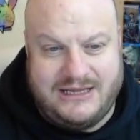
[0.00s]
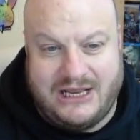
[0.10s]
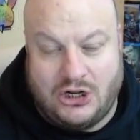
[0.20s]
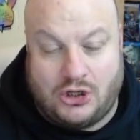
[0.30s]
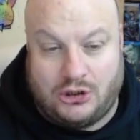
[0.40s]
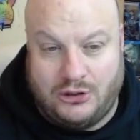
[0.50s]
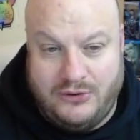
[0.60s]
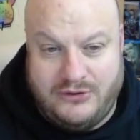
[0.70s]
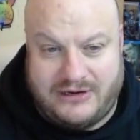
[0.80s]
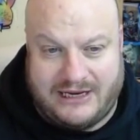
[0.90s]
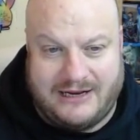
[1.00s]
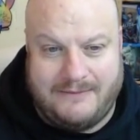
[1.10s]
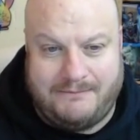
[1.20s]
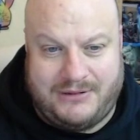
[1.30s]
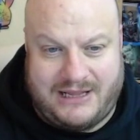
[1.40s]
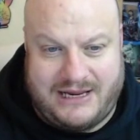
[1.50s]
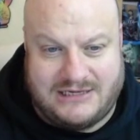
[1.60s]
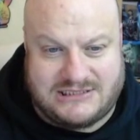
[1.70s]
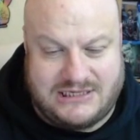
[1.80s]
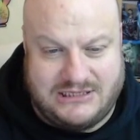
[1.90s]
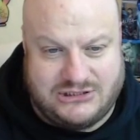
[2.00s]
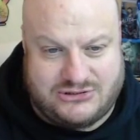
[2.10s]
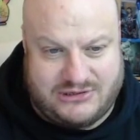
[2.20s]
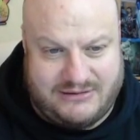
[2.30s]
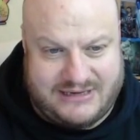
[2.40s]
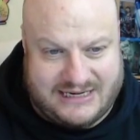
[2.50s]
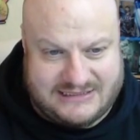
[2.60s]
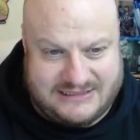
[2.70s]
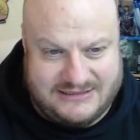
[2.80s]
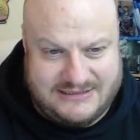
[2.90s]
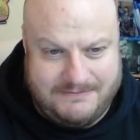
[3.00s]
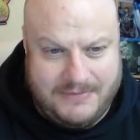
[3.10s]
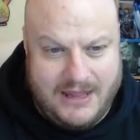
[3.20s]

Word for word: including players and streamcasters?